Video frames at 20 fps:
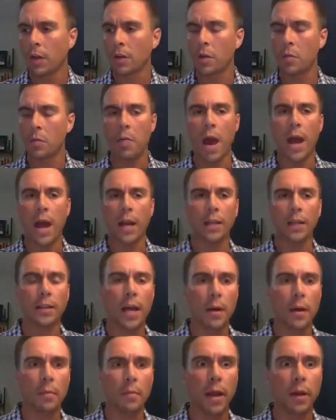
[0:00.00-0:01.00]
combating
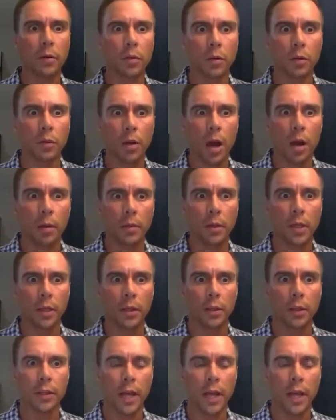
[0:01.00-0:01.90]
that micro lobby